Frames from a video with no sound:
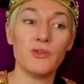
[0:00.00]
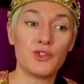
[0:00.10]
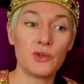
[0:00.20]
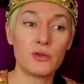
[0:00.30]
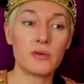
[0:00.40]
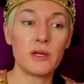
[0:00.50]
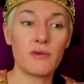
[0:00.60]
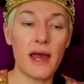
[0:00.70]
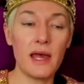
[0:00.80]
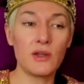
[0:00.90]
own
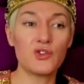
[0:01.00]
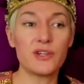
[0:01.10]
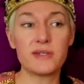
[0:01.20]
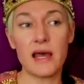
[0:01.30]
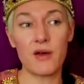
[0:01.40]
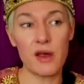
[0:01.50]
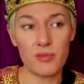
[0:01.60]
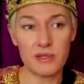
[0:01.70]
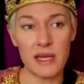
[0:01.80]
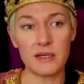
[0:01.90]
jewellery range, she's there
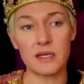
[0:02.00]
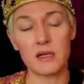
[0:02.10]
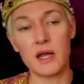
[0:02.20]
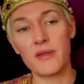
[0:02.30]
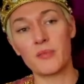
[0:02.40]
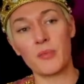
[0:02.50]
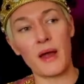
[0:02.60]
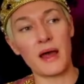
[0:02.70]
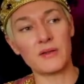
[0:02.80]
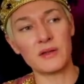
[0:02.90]
representing another
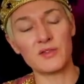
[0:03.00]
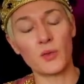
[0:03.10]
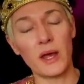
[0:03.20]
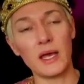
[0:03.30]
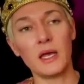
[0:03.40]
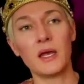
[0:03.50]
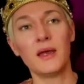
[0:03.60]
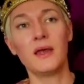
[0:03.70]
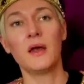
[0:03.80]
brand this week.